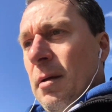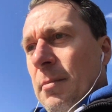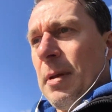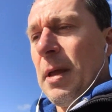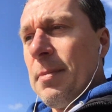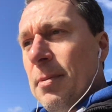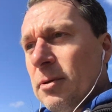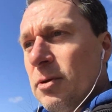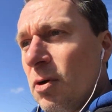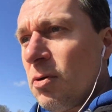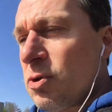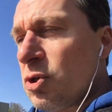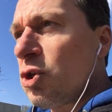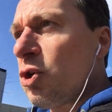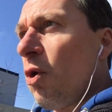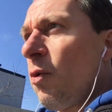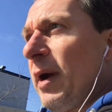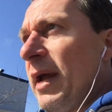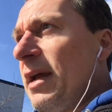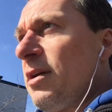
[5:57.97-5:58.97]
people don't
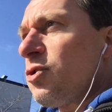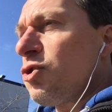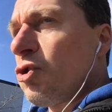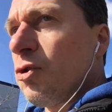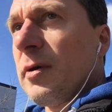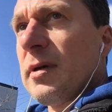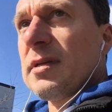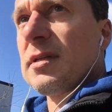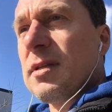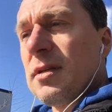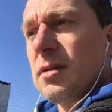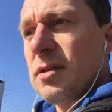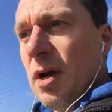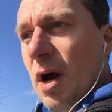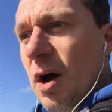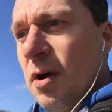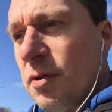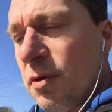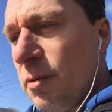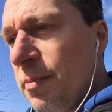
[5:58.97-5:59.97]
show interest
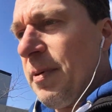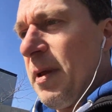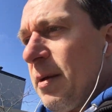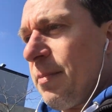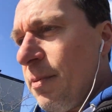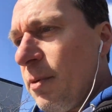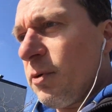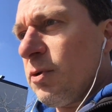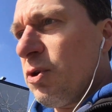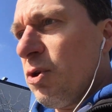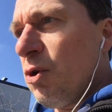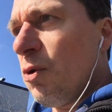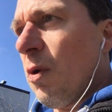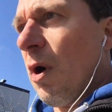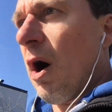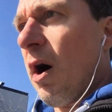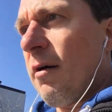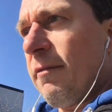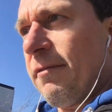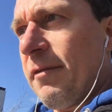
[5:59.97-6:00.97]
to other people too
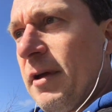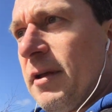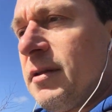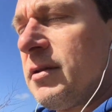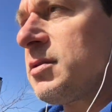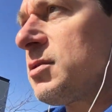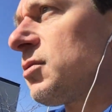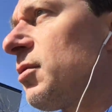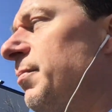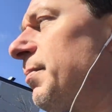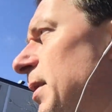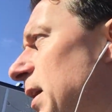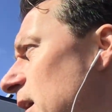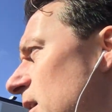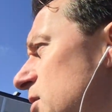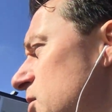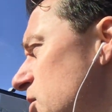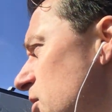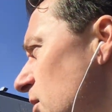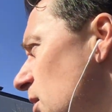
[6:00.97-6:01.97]
often. So
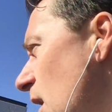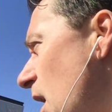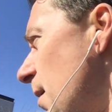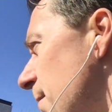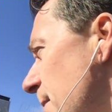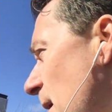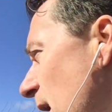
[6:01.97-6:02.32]
because you got